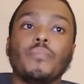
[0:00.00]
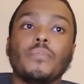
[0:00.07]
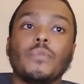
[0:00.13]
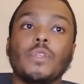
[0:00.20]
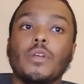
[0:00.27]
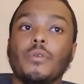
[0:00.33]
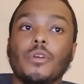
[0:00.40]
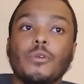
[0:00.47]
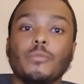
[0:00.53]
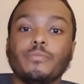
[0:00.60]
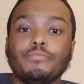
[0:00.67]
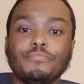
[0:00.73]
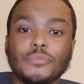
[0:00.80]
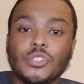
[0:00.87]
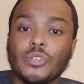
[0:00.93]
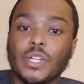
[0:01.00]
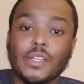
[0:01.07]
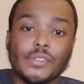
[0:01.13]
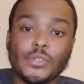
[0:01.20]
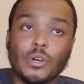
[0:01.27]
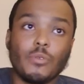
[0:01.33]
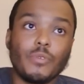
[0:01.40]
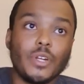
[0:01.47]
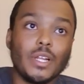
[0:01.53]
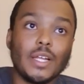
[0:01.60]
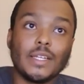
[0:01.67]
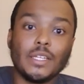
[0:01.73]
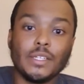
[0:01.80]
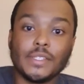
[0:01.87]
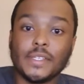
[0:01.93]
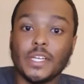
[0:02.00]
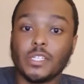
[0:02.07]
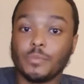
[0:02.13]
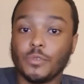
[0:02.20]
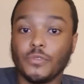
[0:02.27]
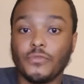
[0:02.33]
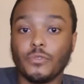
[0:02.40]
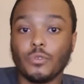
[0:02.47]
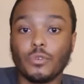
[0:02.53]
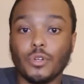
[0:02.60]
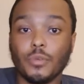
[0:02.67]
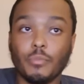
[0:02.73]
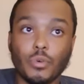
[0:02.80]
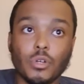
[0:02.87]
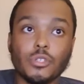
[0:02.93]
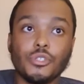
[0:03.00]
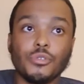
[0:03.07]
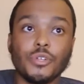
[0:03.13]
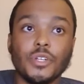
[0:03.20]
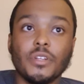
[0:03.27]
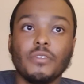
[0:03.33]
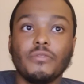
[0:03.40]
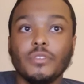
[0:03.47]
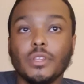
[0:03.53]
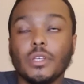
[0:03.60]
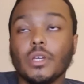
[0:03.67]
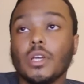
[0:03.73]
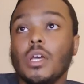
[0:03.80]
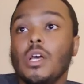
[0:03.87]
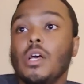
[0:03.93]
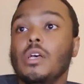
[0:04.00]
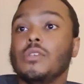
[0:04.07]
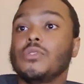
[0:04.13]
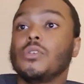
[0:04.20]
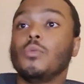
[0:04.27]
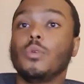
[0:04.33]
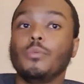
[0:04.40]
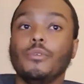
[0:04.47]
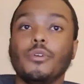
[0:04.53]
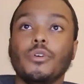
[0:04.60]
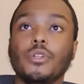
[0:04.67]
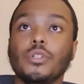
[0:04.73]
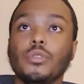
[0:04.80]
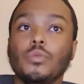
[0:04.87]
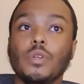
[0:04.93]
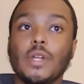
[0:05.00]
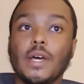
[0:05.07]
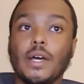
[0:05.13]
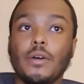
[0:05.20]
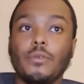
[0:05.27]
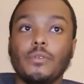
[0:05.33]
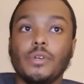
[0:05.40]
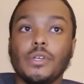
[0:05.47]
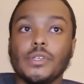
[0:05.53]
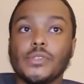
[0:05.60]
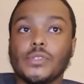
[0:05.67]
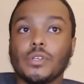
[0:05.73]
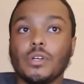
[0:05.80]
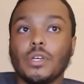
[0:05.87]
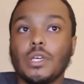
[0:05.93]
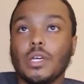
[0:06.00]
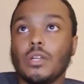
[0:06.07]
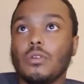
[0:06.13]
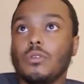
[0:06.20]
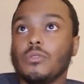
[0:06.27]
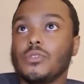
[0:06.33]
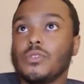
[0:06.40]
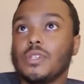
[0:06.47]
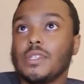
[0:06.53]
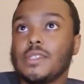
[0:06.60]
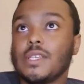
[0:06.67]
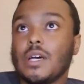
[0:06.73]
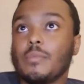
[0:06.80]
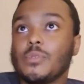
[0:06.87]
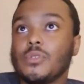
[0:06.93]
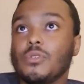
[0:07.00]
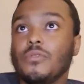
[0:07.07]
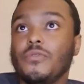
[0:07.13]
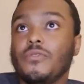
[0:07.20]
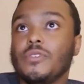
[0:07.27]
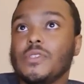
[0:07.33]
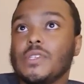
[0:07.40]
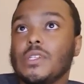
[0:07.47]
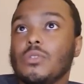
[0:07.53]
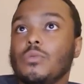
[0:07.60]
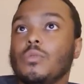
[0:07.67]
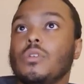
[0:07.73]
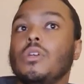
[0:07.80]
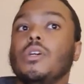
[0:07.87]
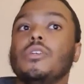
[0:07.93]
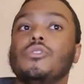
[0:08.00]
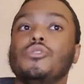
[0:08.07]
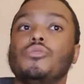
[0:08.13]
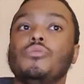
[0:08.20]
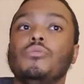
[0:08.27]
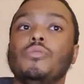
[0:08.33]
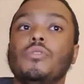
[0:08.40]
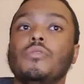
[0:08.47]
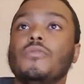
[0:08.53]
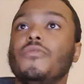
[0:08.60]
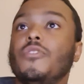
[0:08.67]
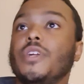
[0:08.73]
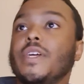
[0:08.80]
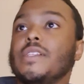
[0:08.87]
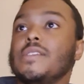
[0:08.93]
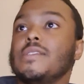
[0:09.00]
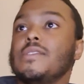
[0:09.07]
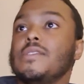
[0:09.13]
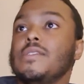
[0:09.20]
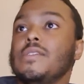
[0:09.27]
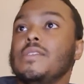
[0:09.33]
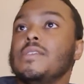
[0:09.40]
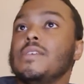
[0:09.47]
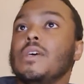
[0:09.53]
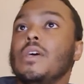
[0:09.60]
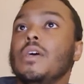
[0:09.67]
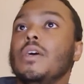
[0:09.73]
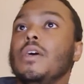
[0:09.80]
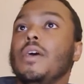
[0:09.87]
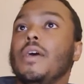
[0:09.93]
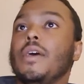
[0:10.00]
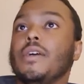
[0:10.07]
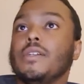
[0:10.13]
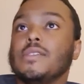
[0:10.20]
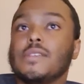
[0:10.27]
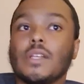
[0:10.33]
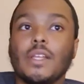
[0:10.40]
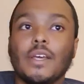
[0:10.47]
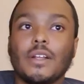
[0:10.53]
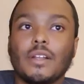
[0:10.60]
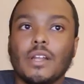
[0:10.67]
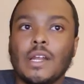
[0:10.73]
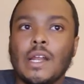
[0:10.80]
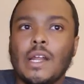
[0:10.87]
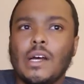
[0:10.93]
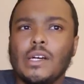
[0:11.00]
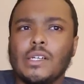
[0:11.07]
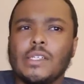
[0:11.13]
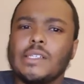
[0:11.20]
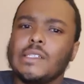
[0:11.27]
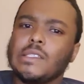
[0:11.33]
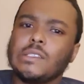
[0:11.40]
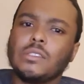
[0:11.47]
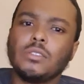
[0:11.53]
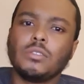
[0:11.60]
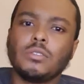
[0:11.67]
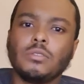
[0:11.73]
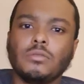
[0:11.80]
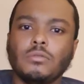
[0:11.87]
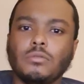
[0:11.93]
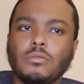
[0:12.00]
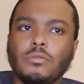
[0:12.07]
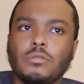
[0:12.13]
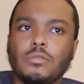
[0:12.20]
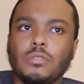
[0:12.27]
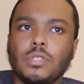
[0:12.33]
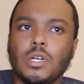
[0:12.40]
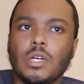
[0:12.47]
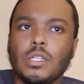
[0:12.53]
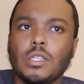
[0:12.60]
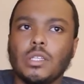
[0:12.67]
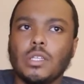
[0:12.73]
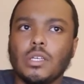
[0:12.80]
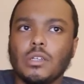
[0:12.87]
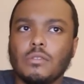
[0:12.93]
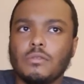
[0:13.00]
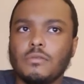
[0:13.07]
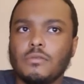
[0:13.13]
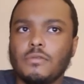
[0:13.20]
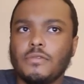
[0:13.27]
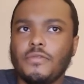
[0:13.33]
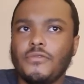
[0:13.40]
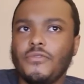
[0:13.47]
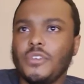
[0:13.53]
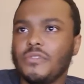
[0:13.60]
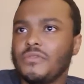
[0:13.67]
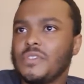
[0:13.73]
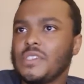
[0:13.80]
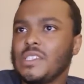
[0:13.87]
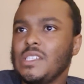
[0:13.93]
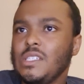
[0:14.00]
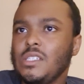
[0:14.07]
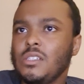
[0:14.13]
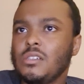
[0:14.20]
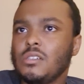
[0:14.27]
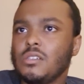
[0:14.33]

there we go. So that is already like the attachment for the ball joint and everything. So what we're gonna do now is again go to the top surface and do a cut extrude, convert entities, and select I think 15.